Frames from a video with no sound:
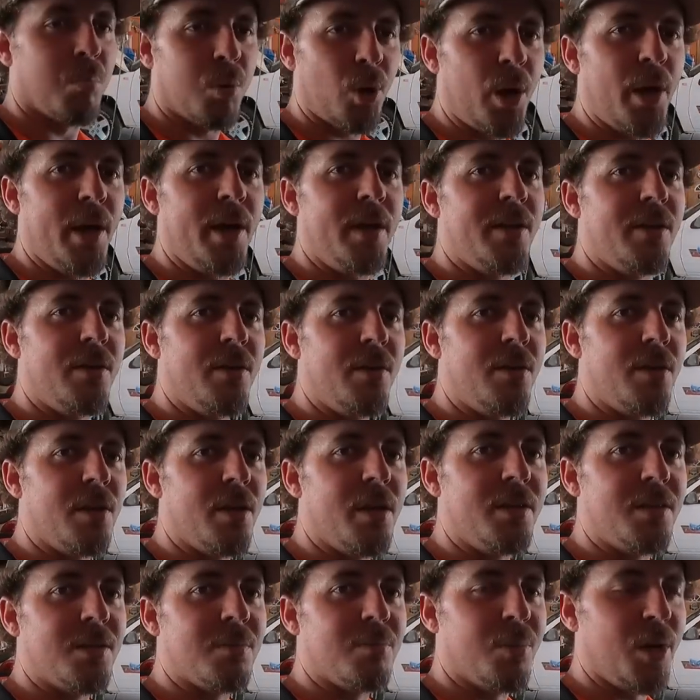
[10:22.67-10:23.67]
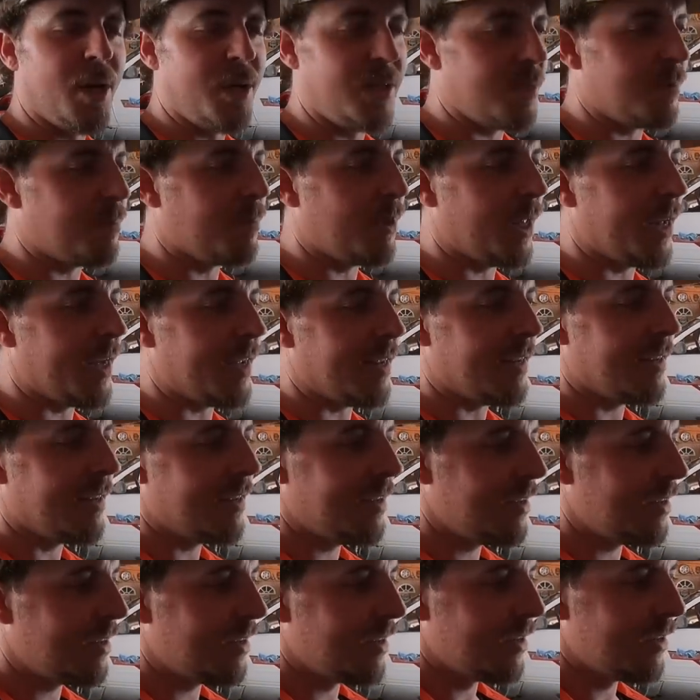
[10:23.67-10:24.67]
a brand new clutch and pressure plate.
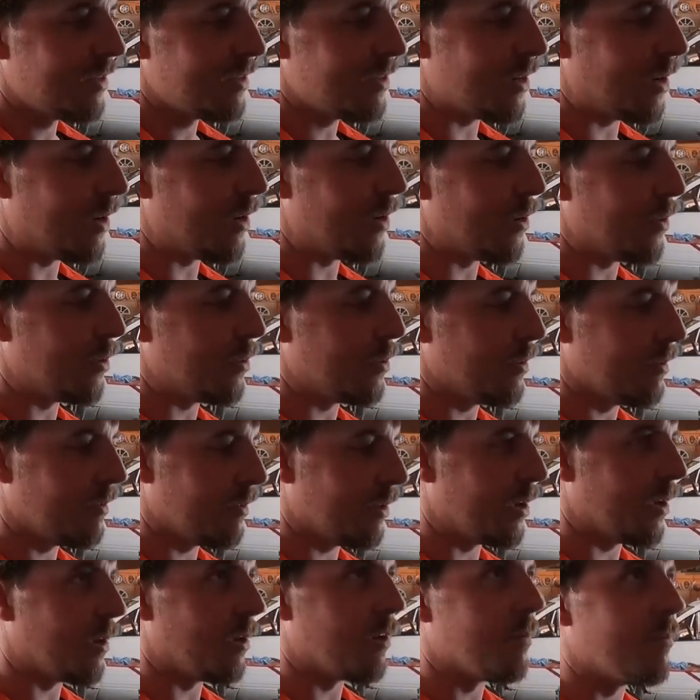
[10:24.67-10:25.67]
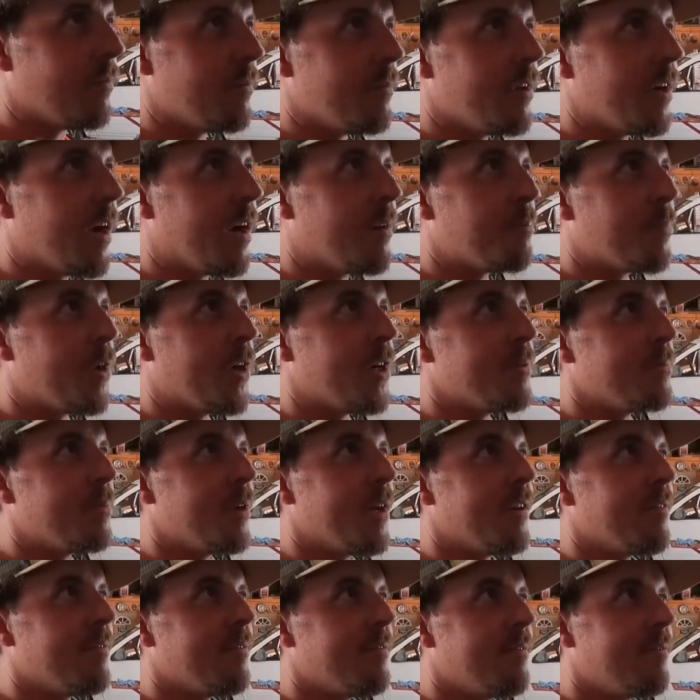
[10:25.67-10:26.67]
So, or not pressure
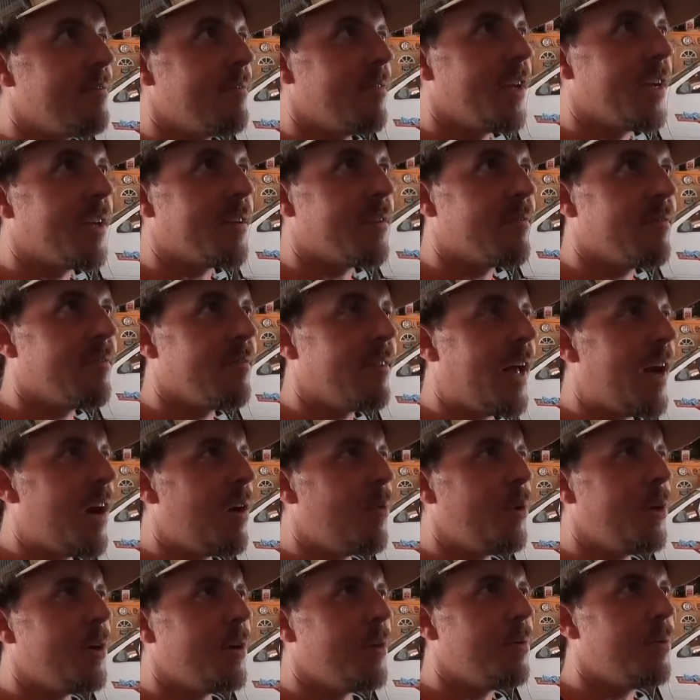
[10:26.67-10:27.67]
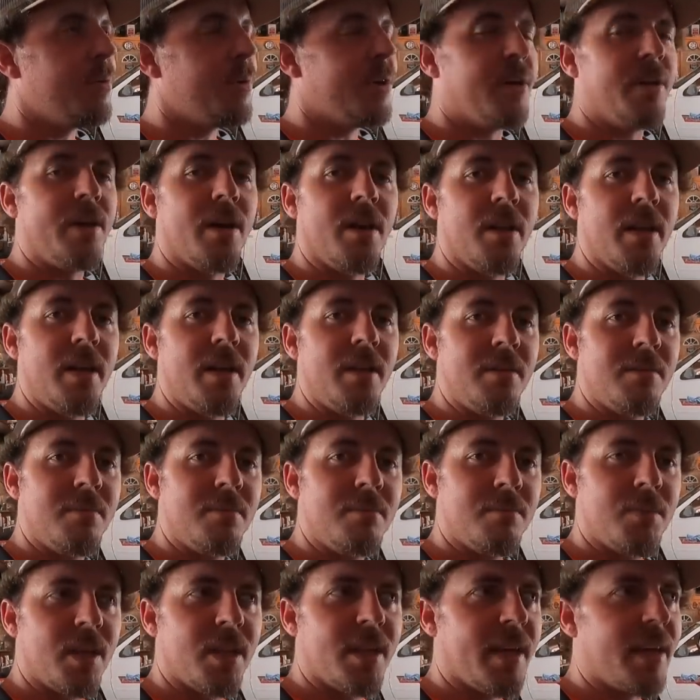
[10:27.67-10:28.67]
plate, like flywheel. What do you call I
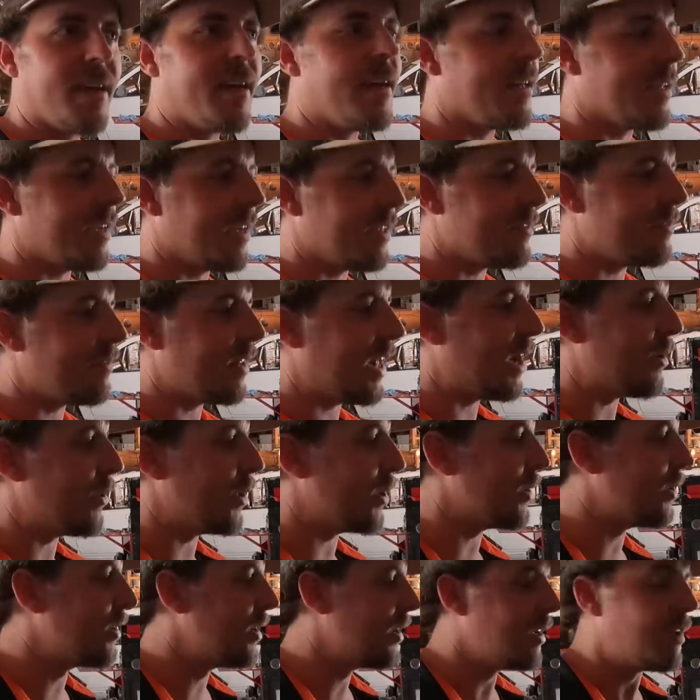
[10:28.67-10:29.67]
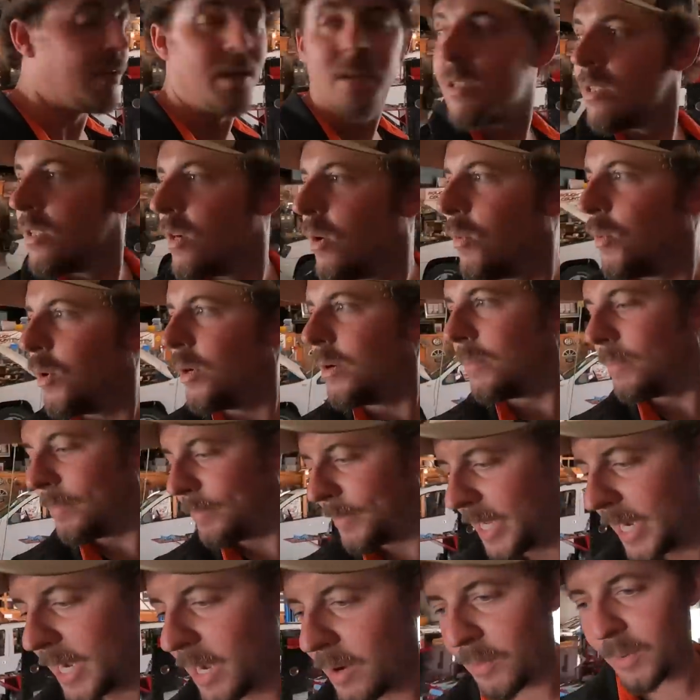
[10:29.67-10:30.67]
Like, yeah, I guess flywheel. So, well,
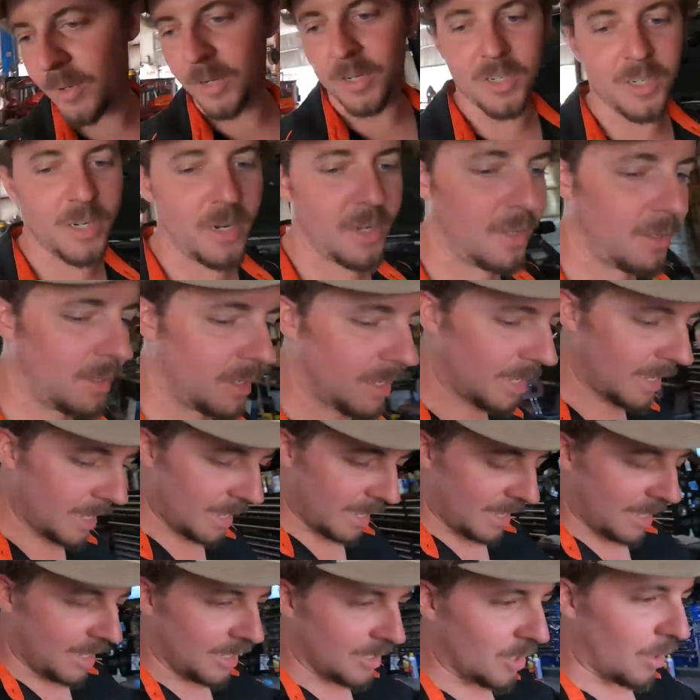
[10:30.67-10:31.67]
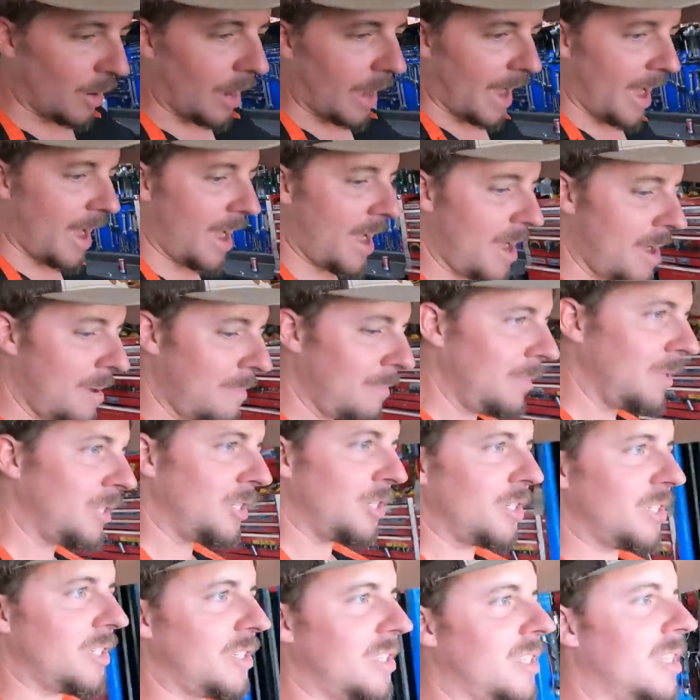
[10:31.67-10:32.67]
I got one to show you. So I'm
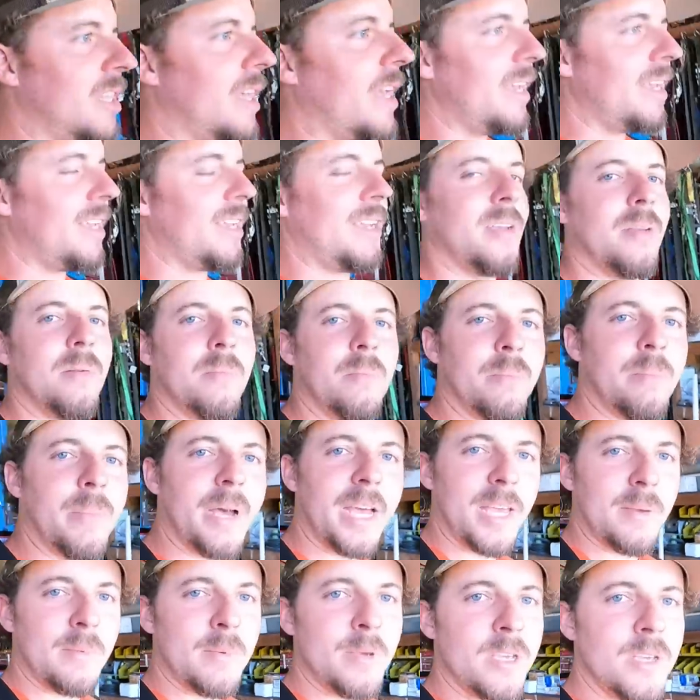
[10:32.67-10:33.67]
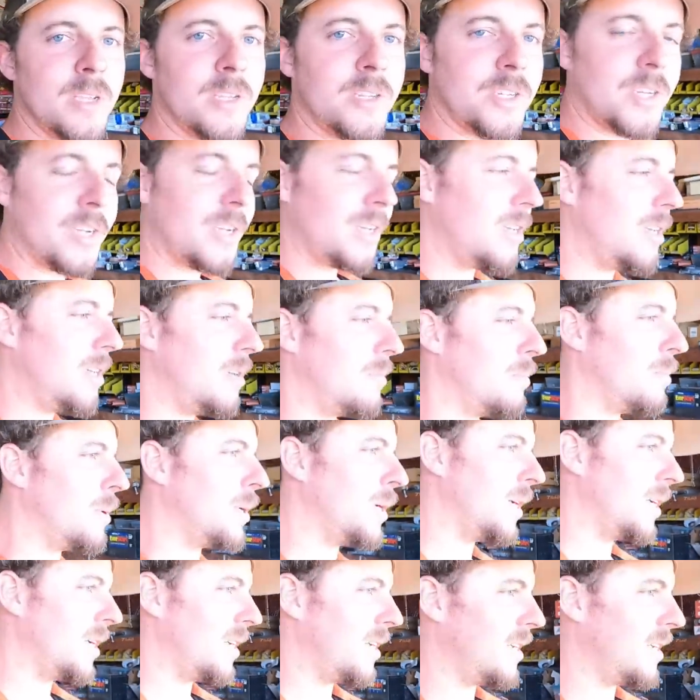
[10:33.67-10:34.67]
just thinking maybe cheap,